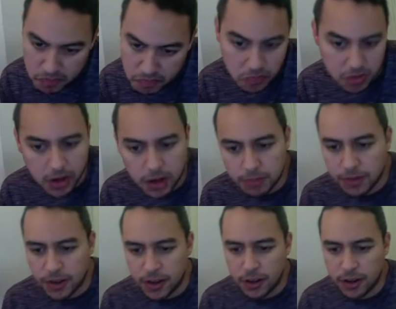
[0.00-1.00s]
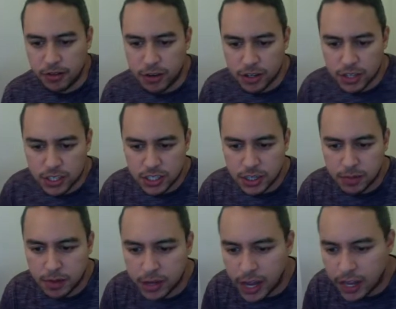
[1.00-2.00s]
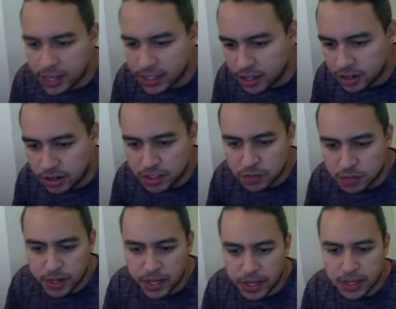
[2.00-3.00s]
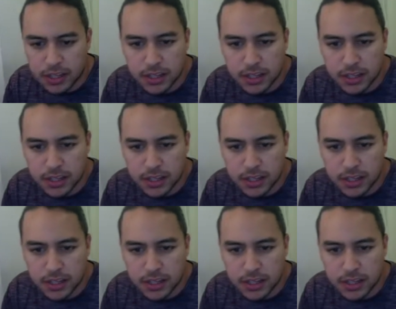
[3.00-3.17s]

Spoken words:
You know, overall good team. I like the Nerlens pick.